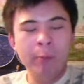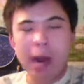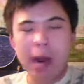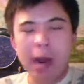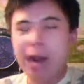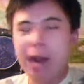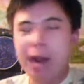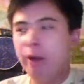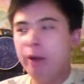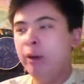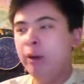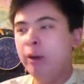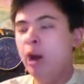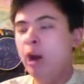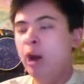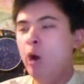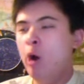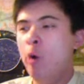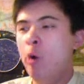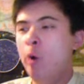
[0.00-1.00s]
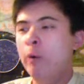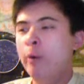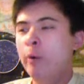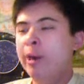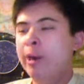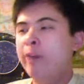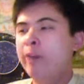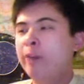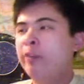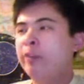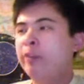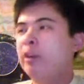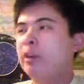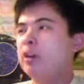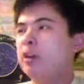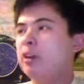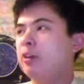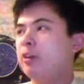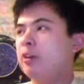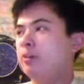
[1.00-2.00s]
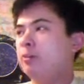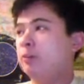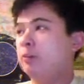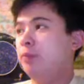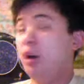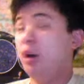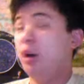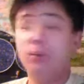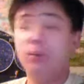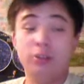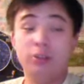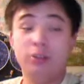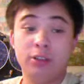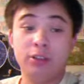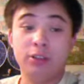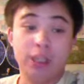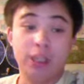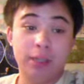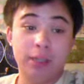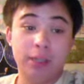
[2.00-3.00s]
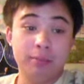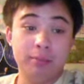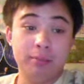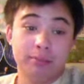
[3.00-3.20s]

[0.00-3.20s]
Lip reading: I don't know if they're awful or not.